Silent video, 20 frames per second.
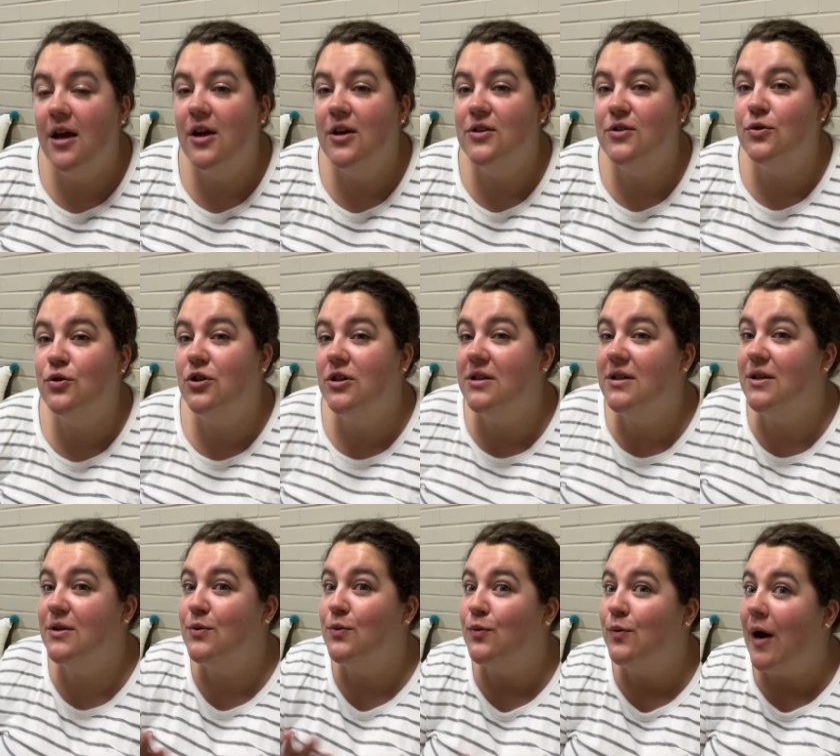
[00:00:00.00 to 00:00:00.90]
So
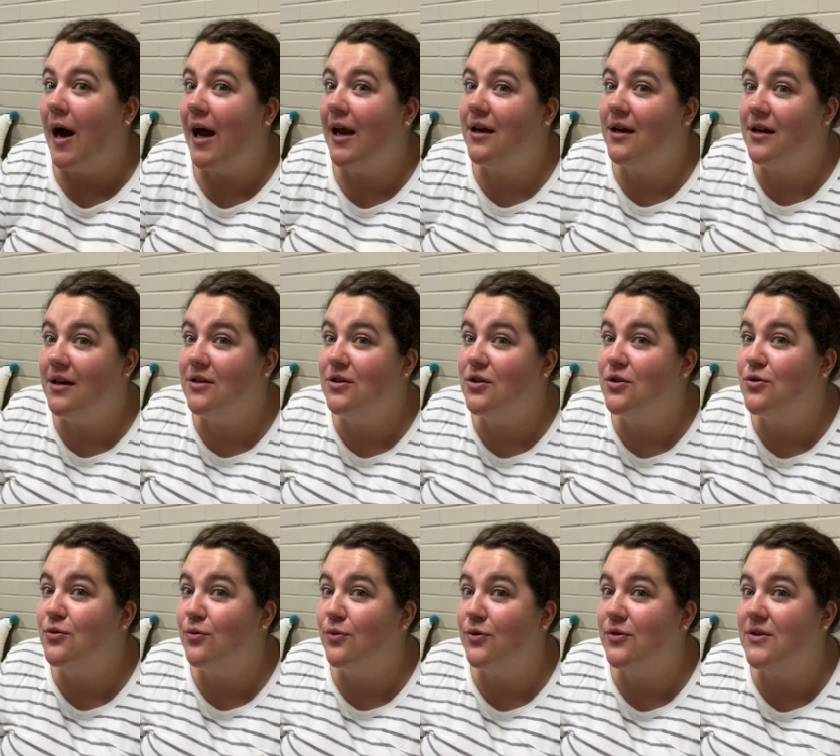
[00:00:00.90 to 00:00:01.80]
Jesus riding into
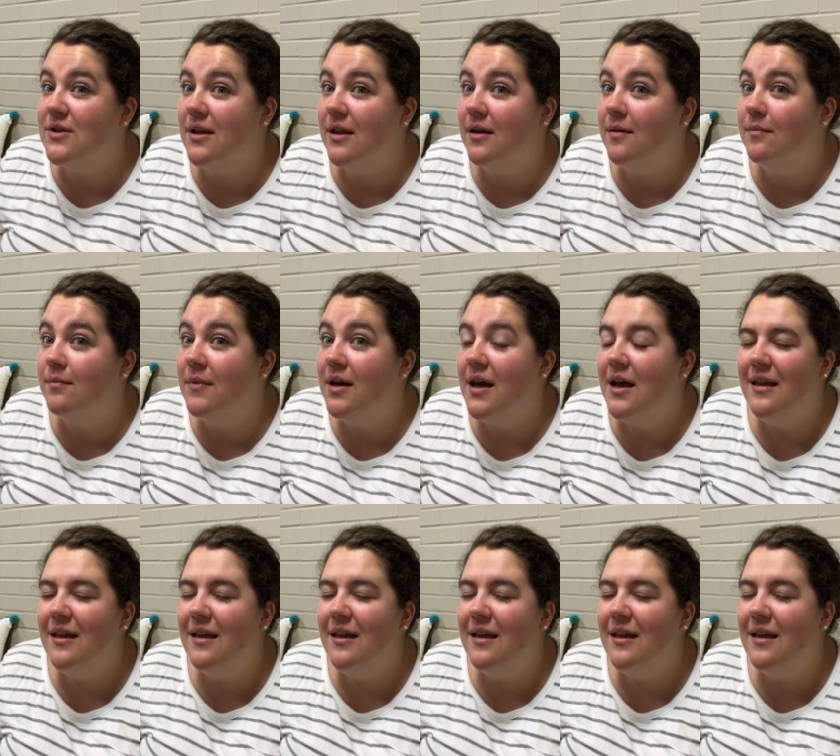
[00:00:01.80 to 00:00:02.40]
Jerusalem,